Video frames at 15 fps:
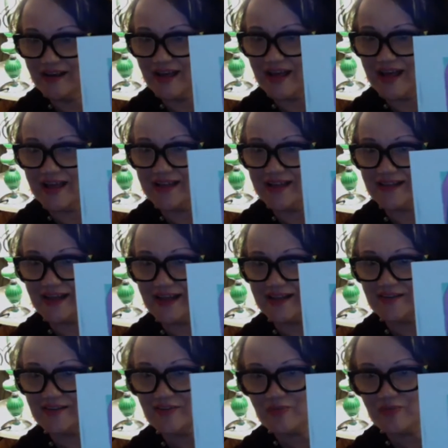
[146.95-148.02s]
And I
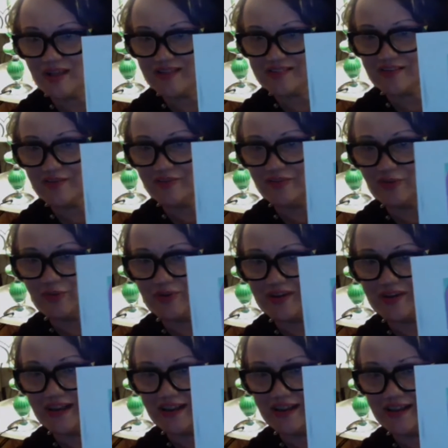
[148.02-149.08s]
love masking fluid,
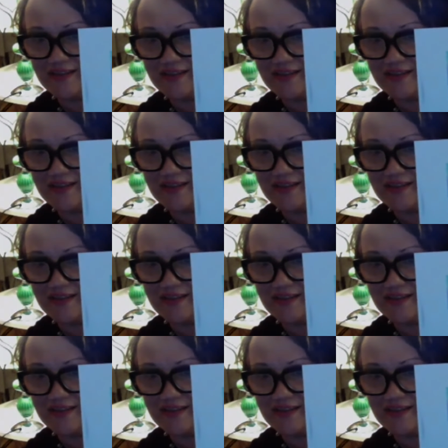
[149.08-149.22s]
and I let the